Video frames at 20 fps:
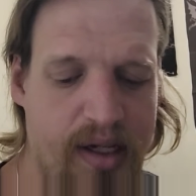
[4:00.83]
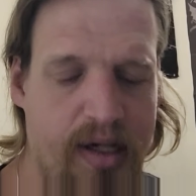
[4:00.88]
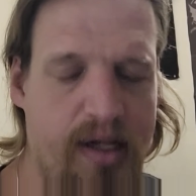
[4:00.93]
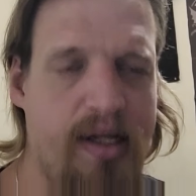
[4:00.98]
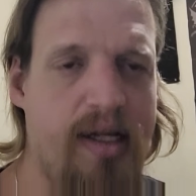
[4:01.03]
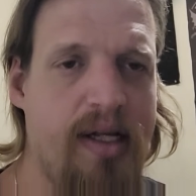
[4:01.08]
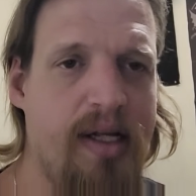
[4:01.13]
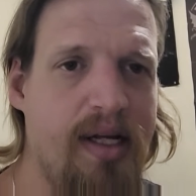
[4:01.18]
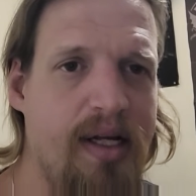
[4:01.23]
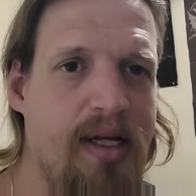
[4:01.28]
the
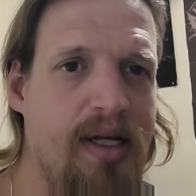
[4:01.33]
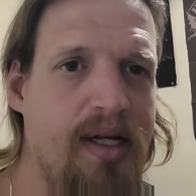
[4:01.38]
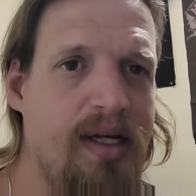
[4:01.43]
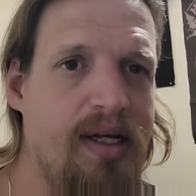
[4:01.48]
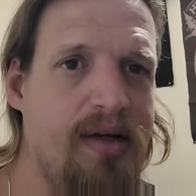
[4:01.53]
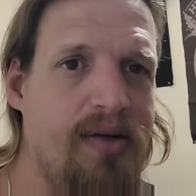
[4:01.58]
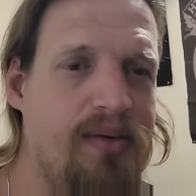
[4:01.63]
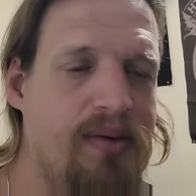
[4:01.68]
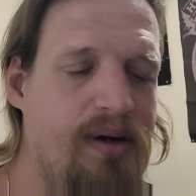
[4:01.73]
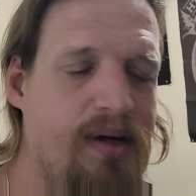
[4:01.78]

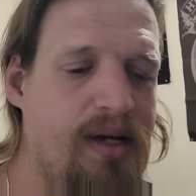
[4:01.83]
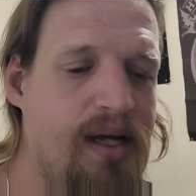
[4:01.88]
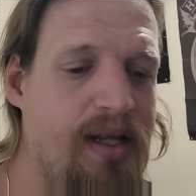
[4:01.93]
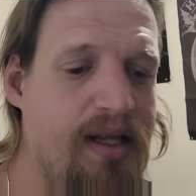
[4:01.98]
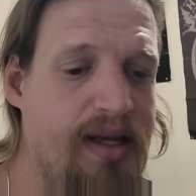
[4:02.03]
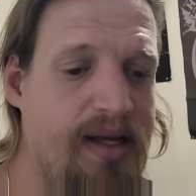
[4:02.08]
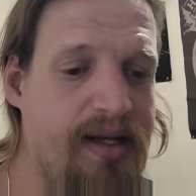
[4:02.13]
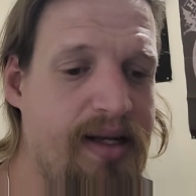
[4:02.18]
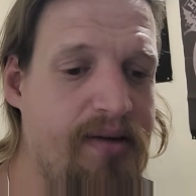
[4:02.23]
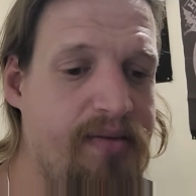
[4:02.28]
one. And
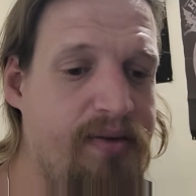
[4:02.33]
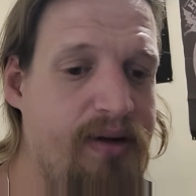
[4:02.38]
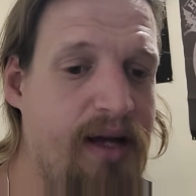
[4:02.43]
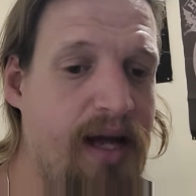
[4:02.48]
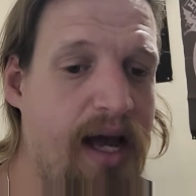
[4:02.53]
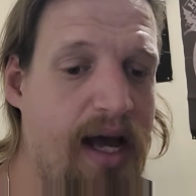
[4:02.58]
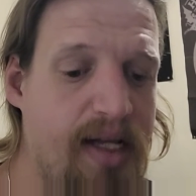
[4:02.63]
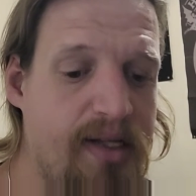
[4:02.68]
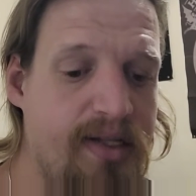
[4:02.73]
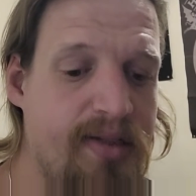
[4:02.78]
they definitely
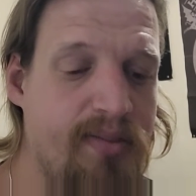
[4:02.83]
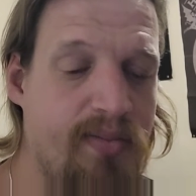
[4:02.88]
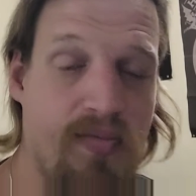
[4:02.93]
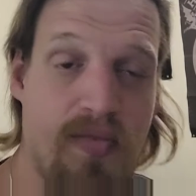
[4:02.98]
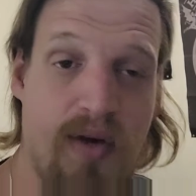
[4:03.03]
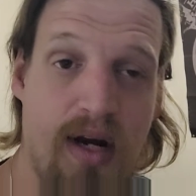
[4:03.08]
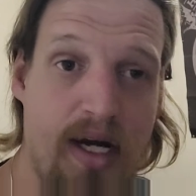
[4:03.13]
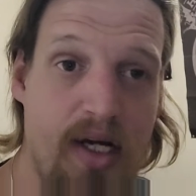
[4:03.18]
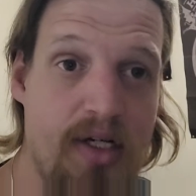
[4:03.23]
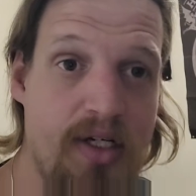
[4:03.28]
had some
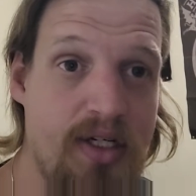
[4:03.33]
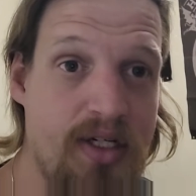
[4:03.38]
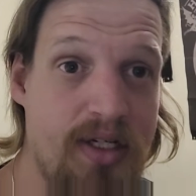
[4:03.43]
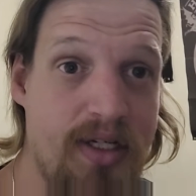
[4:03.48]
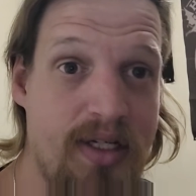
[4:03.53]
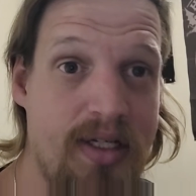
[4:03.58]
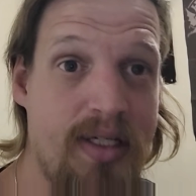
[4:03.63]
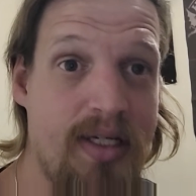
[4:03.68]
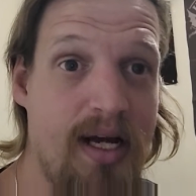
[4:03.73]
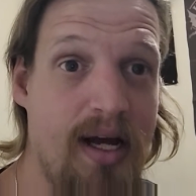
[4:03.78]
ragers
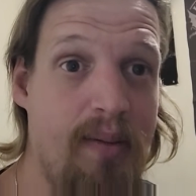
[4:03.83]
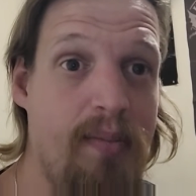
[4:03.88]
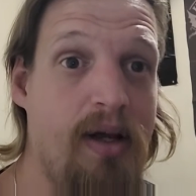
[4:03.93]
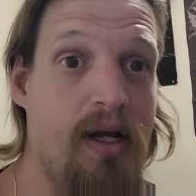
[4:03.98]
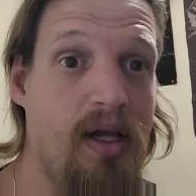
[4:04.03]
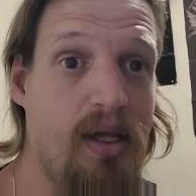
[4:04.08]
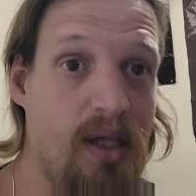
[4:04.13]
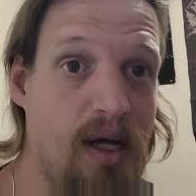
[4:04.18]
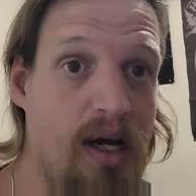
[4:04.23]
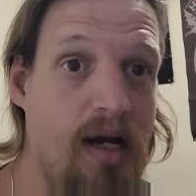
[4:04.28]
this time, like
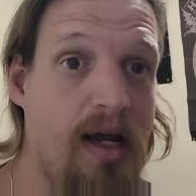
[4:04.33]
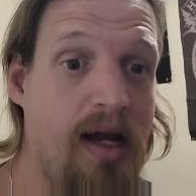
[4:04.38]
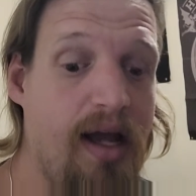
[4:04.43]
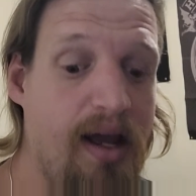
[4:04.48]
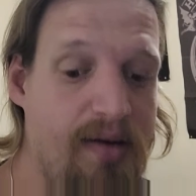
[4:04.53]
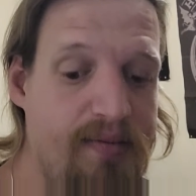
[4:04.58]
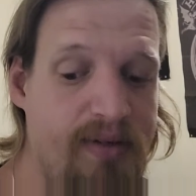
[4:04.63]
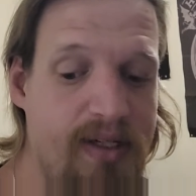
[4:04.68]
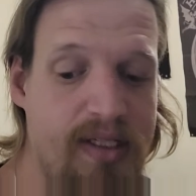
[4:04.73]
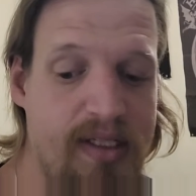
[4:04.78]
a lot of
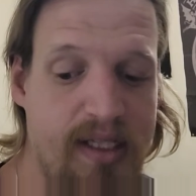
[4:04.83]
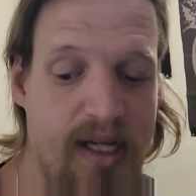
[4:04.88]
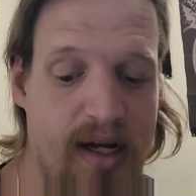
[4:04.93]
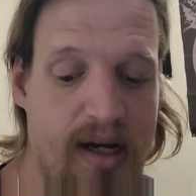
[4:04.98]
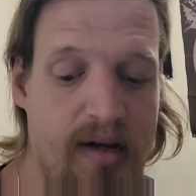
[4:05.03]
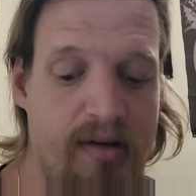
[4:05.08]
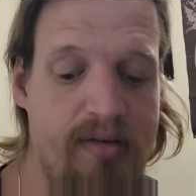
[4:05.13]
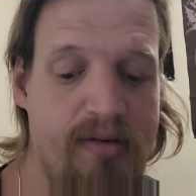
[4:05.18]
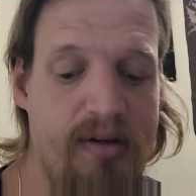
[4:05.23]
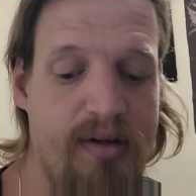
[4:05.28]
heavy stuff.